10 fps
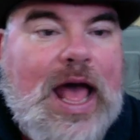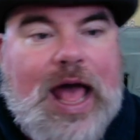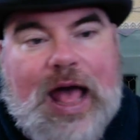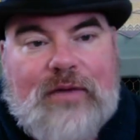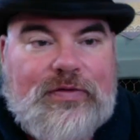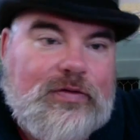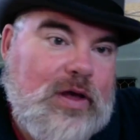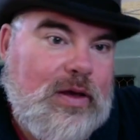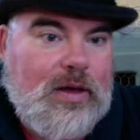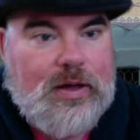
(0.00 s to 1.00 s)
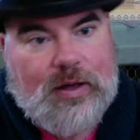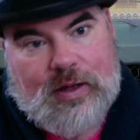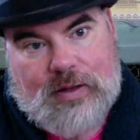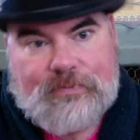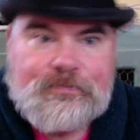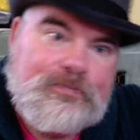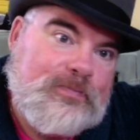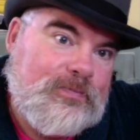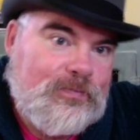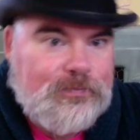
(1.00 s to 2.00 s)
Have
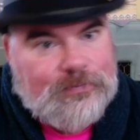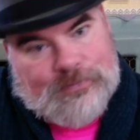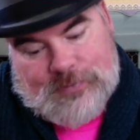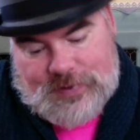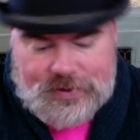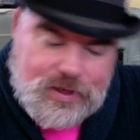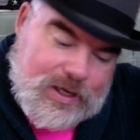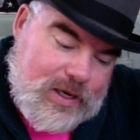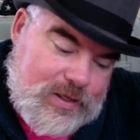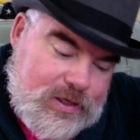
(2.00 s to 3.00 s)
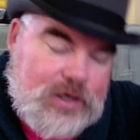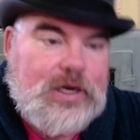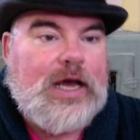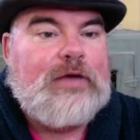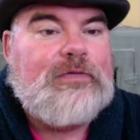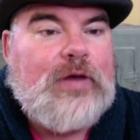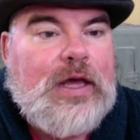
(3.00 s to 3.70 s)
some silliness in your life.